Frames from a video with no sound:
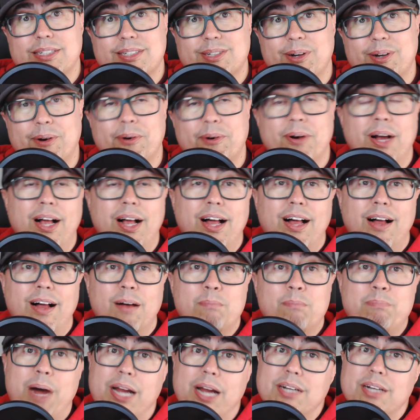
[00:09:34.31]
So
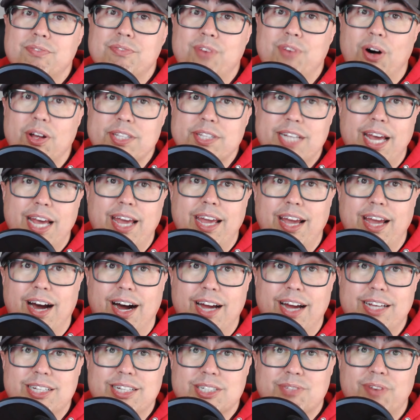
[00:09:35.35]
by default,
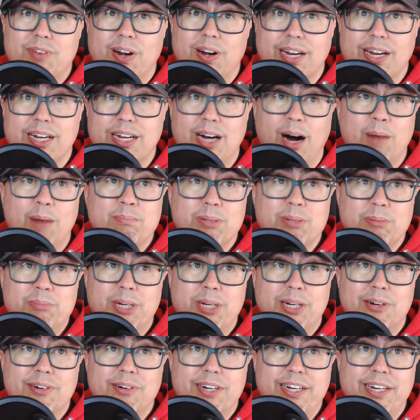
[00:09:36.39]
AI is very
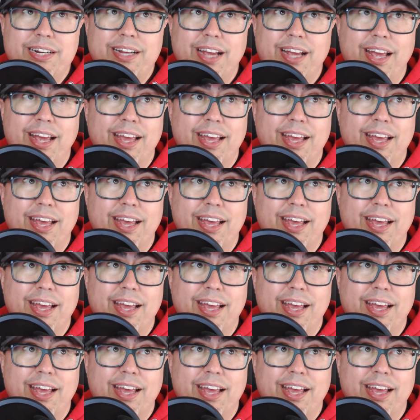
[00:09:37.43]
complimentary,